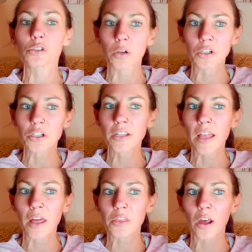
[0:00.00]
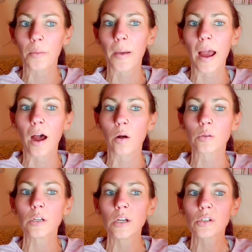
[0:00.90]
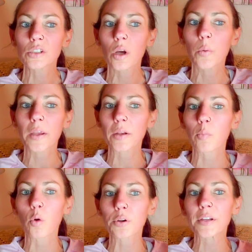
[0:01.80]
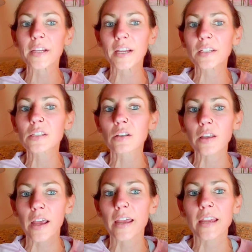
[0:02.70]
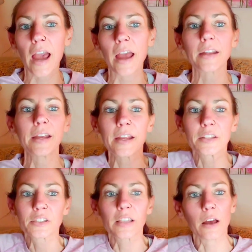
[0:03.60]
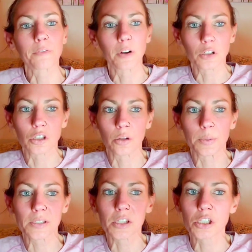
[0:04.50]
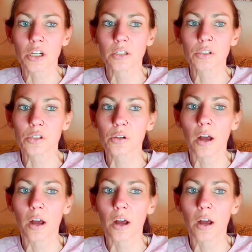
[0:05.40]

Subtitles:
stretching that thumb out so we can more easily get into that functional position